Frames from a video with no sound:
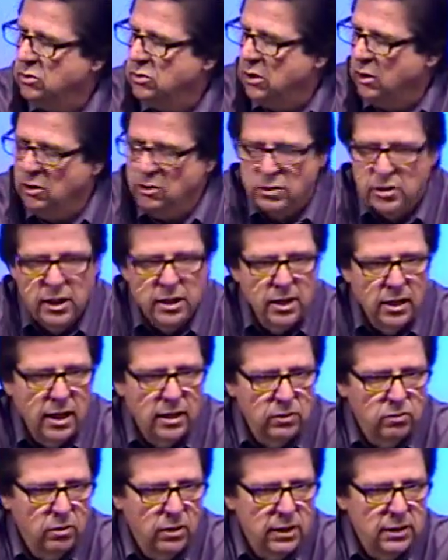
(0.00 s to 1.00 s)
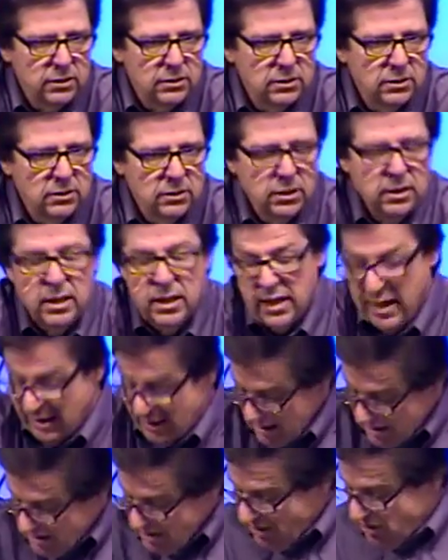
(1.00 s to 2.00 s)
start understanding God's ways. And
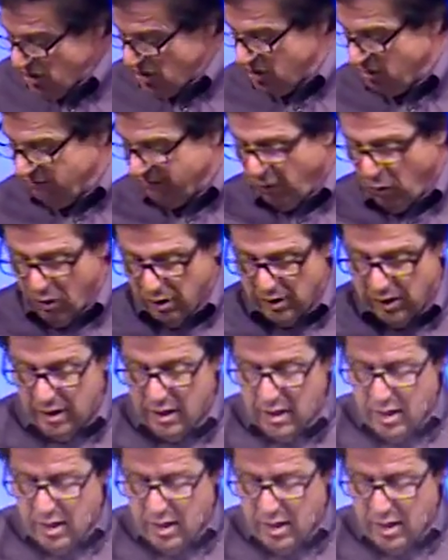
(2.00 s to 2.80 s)
that's not just foreign.